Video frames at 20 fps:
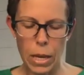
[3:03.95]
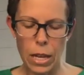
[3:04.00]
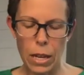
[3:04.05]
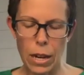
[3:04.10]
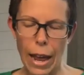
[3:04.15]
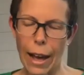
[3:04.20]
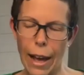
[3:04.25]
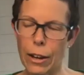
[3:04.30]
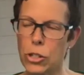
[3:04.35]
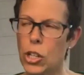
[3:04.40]
it
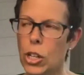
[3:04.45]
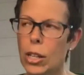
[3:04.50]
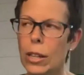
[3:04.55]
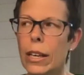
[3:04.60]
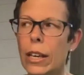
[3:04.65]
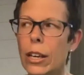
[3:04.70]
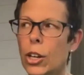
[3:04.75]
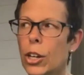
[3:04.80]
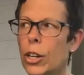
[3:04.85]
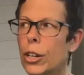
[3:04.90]

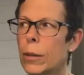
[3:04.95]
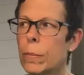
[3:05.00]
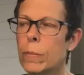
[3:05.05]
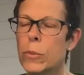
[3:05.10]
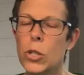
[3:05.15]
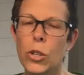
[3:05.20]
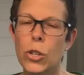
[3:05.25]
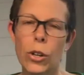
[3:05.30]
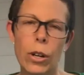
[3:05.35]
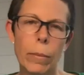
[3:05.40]
actually
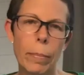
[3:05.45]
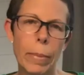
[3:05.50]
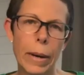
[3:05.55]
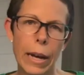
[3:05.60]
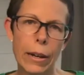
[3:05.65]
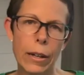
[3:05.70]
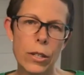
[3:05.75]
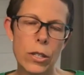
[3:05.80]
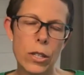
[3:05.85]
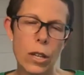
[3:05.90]
curbs your
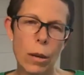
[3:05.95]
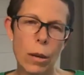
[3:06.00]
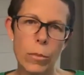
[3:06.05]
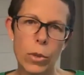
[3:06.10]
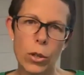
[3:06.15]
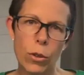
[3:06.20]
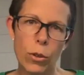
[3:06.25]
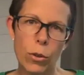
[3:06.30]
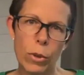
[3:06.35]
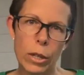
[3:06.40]
body's
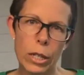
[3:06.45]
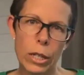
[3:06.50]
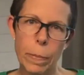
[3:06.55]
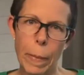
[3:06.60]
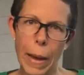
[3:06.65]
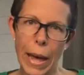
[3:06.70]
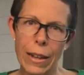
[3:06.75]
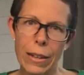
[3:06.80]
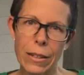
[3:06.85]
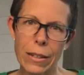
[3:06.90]
immune
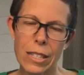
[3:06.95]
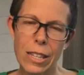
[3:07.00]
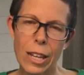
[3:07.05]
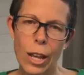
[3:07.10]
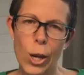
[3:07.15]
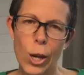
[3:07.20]
response.